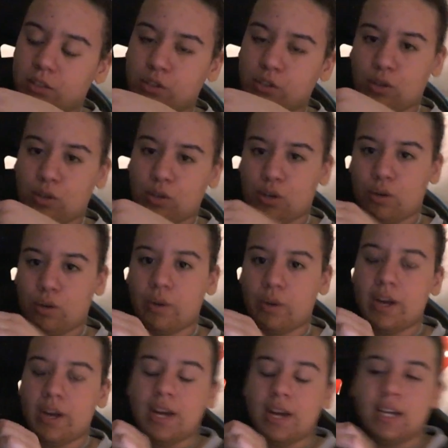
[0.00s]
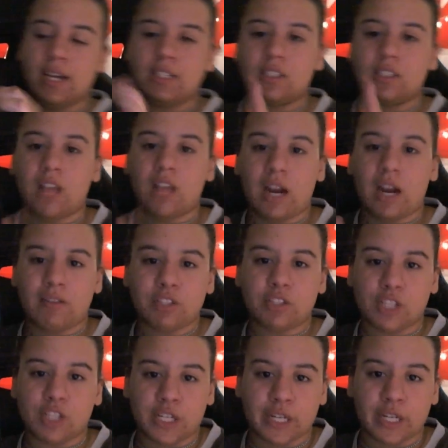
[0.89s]
so it's a lot of
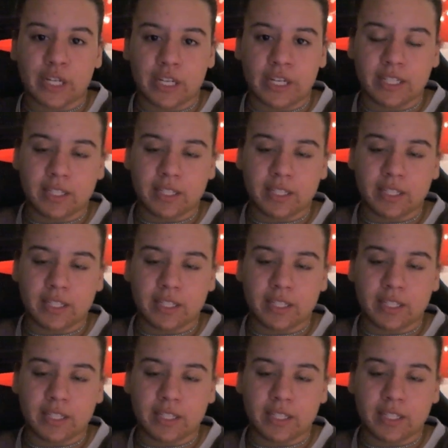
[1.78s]
security.